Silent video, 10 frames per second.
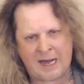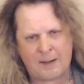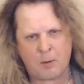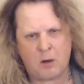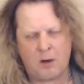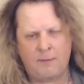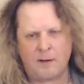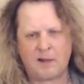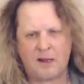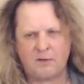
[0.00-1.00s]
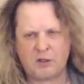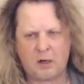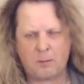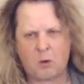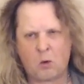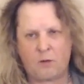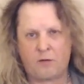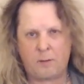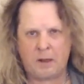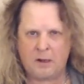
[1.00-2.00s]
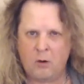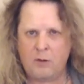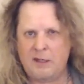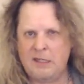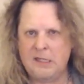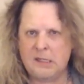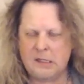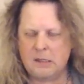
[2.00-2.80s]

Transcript: of hammer on this F sharp chord from a low E.